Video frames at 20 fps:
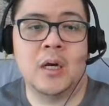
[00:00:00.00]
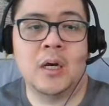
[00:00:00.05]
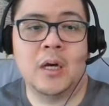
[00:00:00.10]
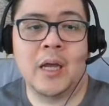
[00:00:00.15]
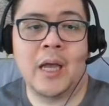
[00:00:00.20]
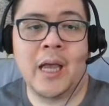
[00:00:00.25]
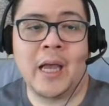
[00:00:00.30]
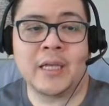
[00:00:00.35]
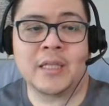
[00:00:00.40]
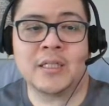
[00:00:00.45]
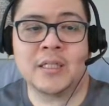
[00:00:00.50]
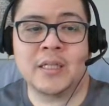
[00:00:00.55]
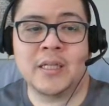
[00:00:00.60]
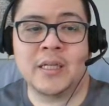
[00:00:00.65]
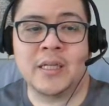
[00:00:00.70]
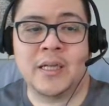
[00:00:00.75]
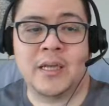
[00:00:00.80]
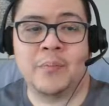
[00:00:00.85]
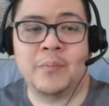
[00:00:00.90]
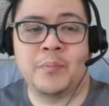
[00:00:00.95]

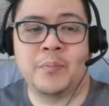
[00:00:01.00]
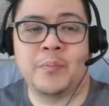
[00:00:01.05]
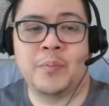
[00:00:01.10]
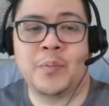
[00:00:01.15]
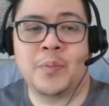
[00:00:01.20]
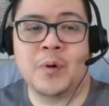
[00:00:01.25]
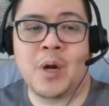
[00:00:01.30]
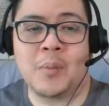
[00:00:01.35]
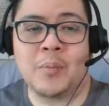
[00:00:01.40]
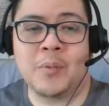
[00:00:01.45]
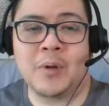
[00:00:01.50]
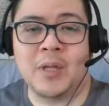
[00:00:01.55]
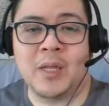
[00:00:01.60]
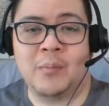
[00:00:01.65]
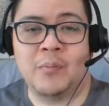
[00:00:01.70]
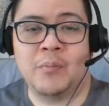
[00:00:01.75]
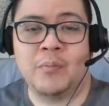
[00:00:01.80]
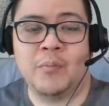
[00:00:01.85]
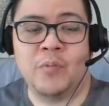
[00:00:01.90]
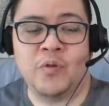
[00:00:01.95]
actually
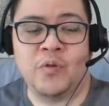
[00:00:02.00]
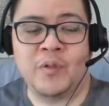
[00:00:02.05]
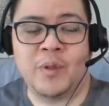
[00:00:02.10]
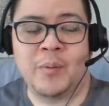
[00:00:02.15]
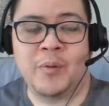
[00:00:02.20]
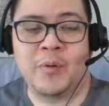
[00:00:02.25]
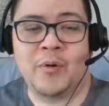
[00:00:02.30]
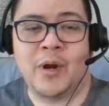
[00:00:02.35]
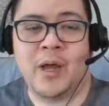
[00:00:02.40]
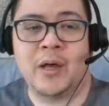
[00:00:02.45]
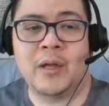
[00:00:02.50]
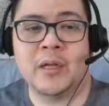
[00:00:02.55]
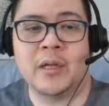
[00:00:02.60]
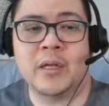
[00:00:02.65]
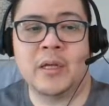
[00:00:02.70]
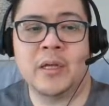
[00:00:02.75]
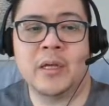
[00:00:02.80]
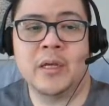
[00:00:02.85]
properly move them around.